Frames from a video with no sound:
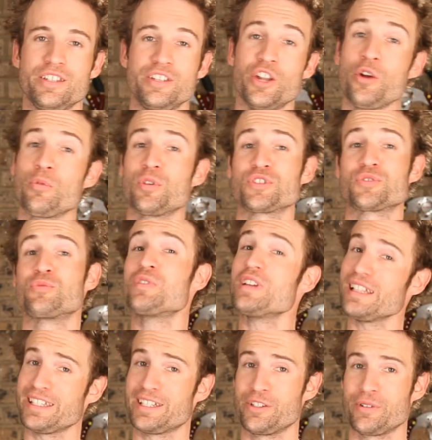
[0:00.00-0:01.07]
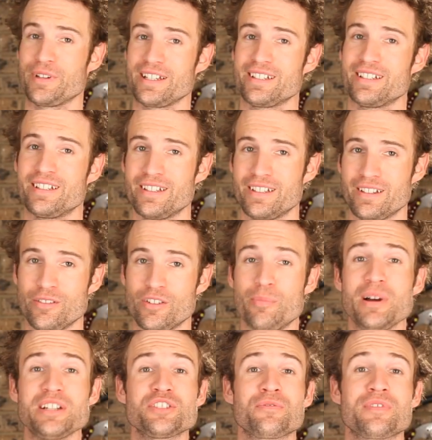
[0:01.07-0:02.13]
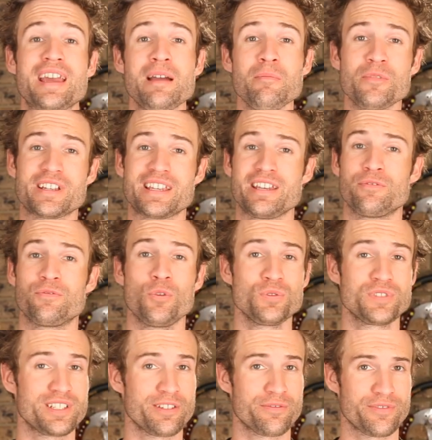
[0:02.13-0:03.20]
You know what's really annoying? When a bunch of camera gear falls in your